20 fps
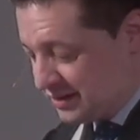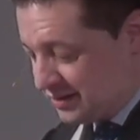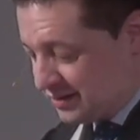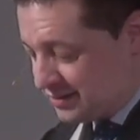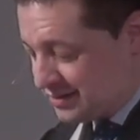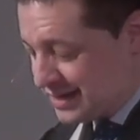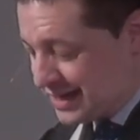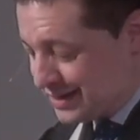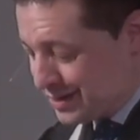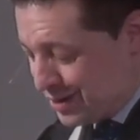
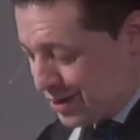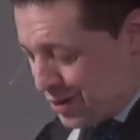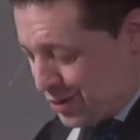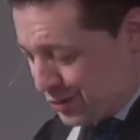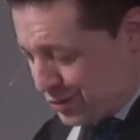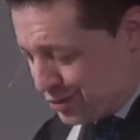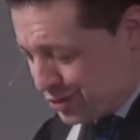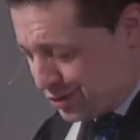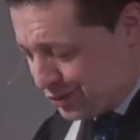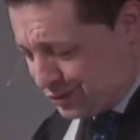that
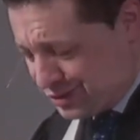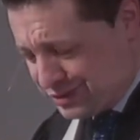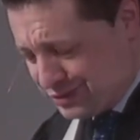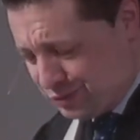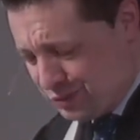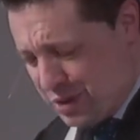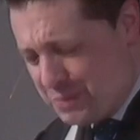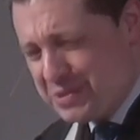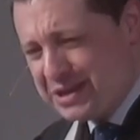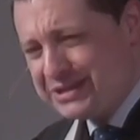the
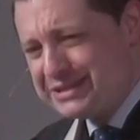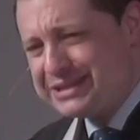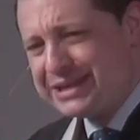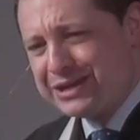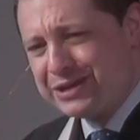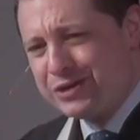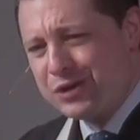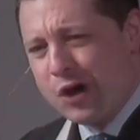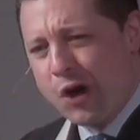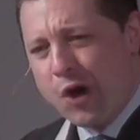women
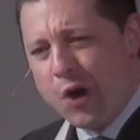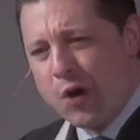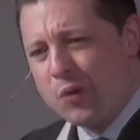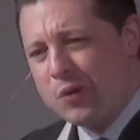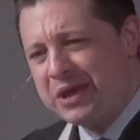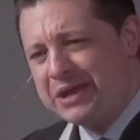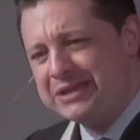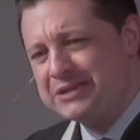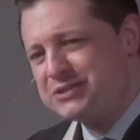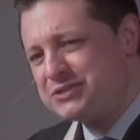didn't
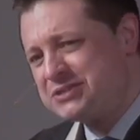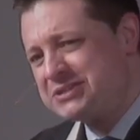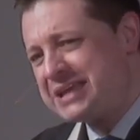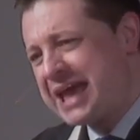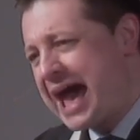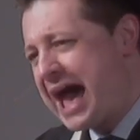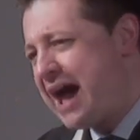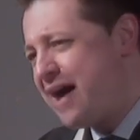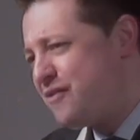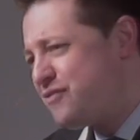always
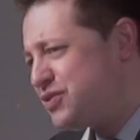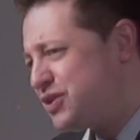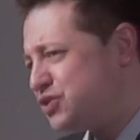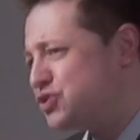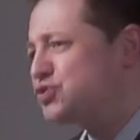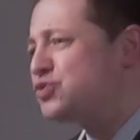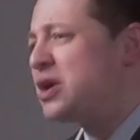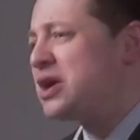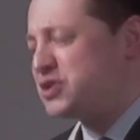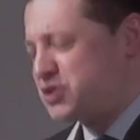have the
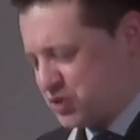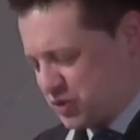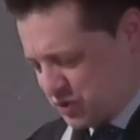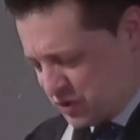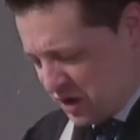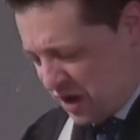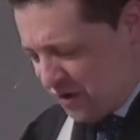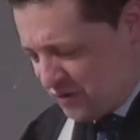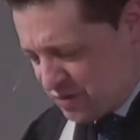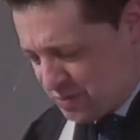trust
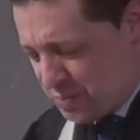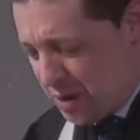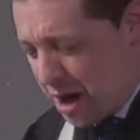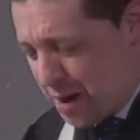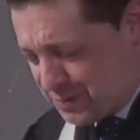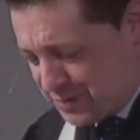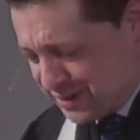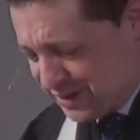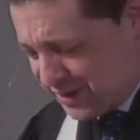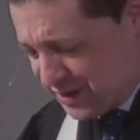of the
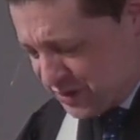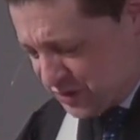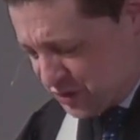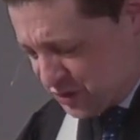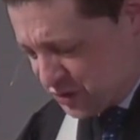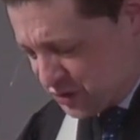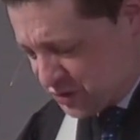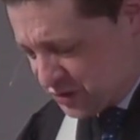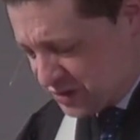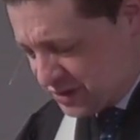
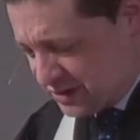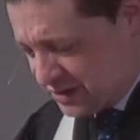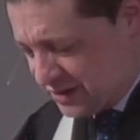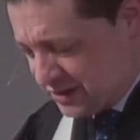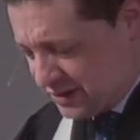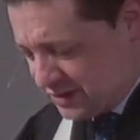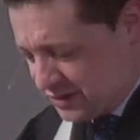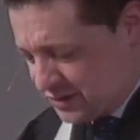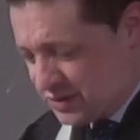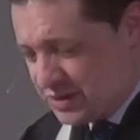populace.
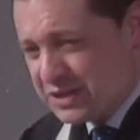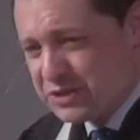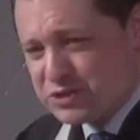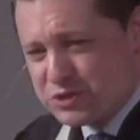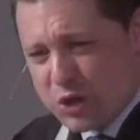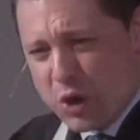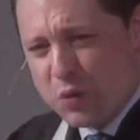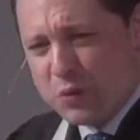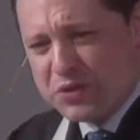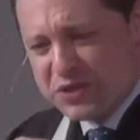And
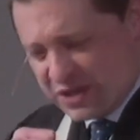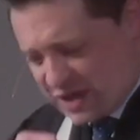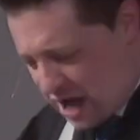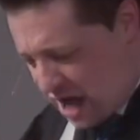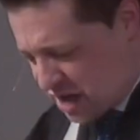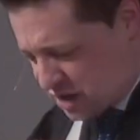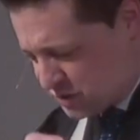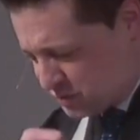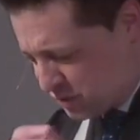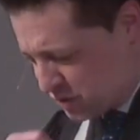so, when the
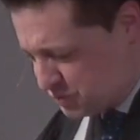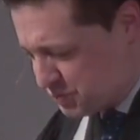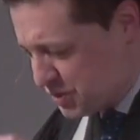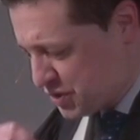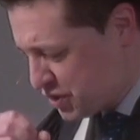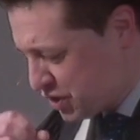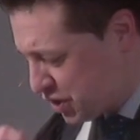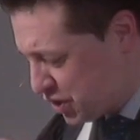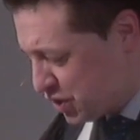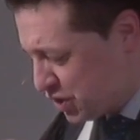Gospels
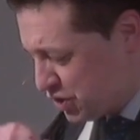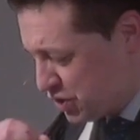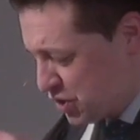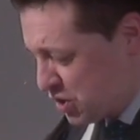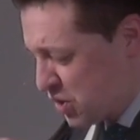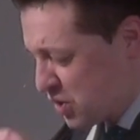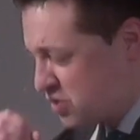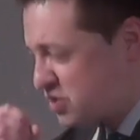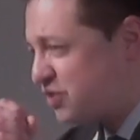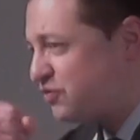put the good
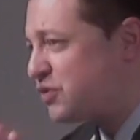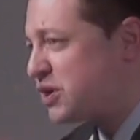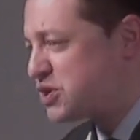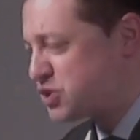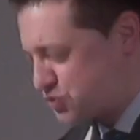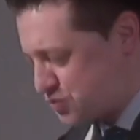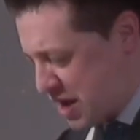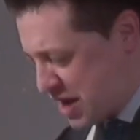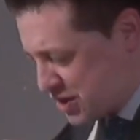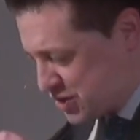news of
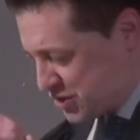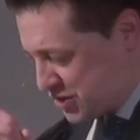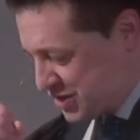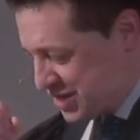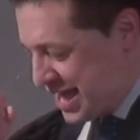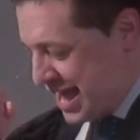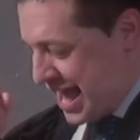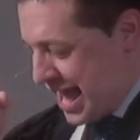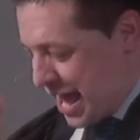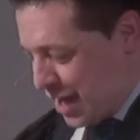resurrection
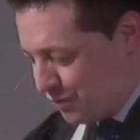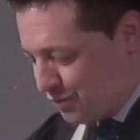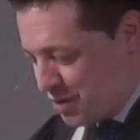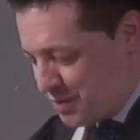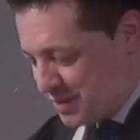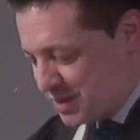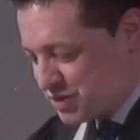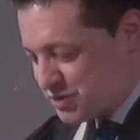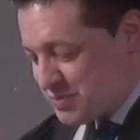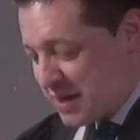and
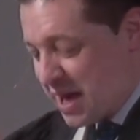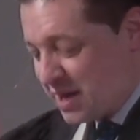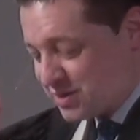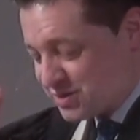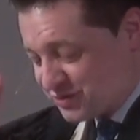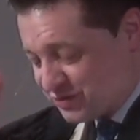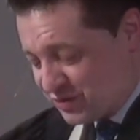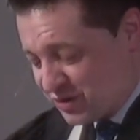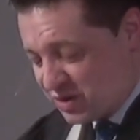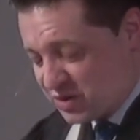women's
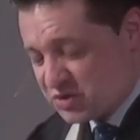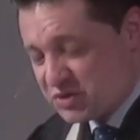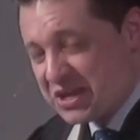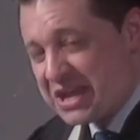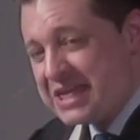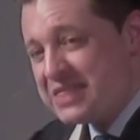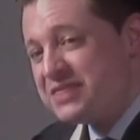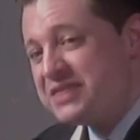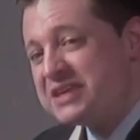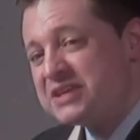mouths first,
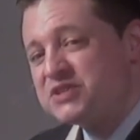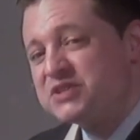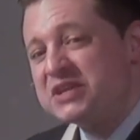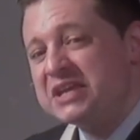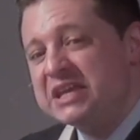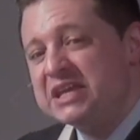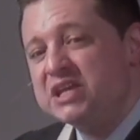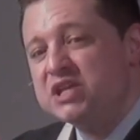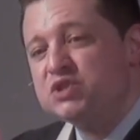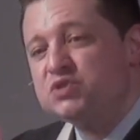this
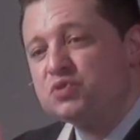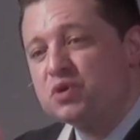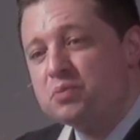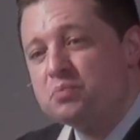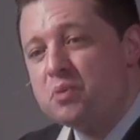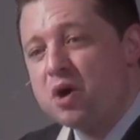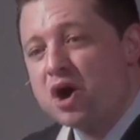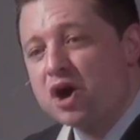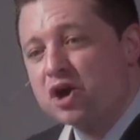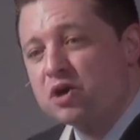is
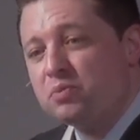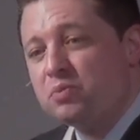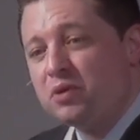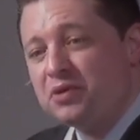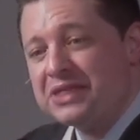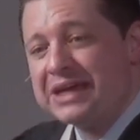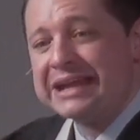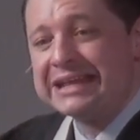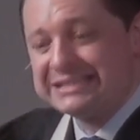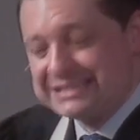remarkable
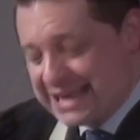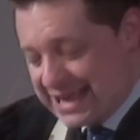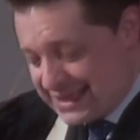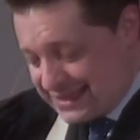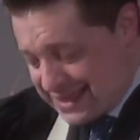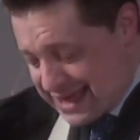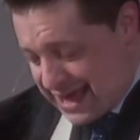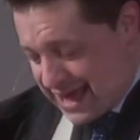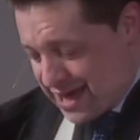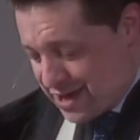that it's
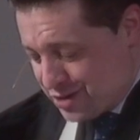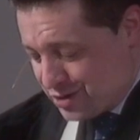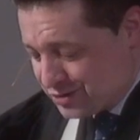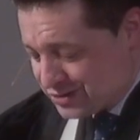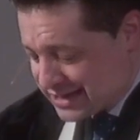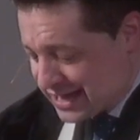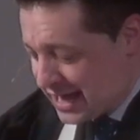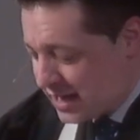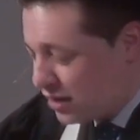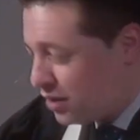they who
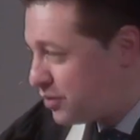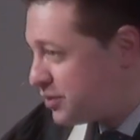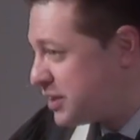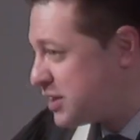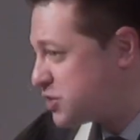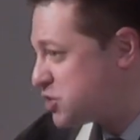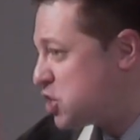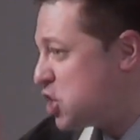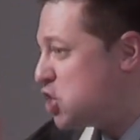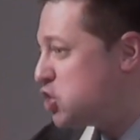tell
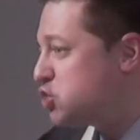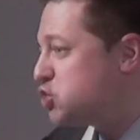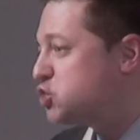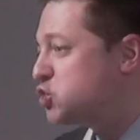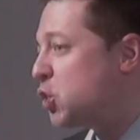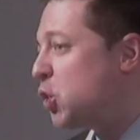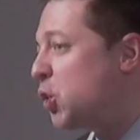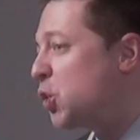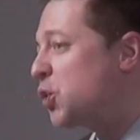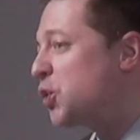this
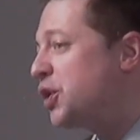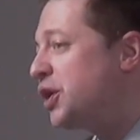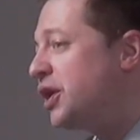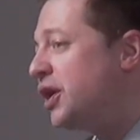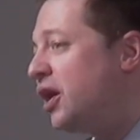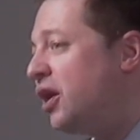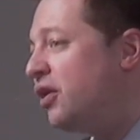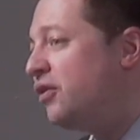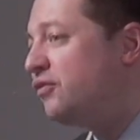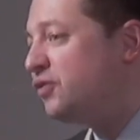story
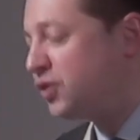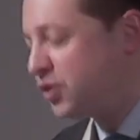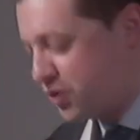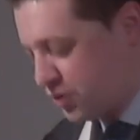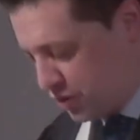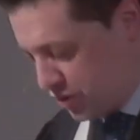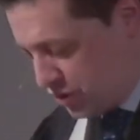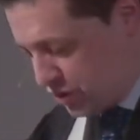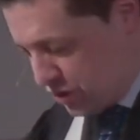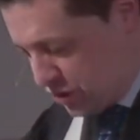of
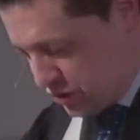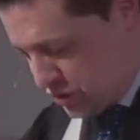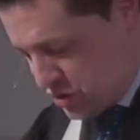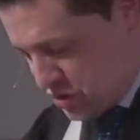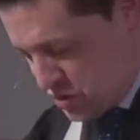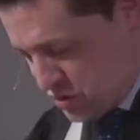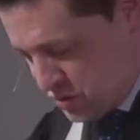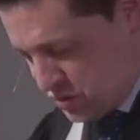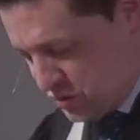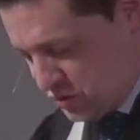good
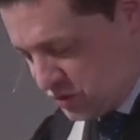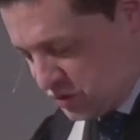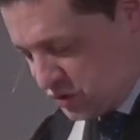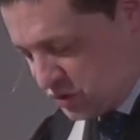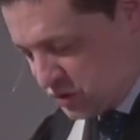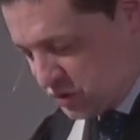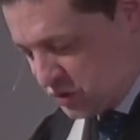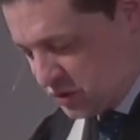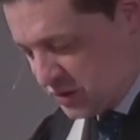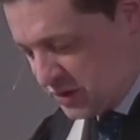
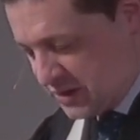news.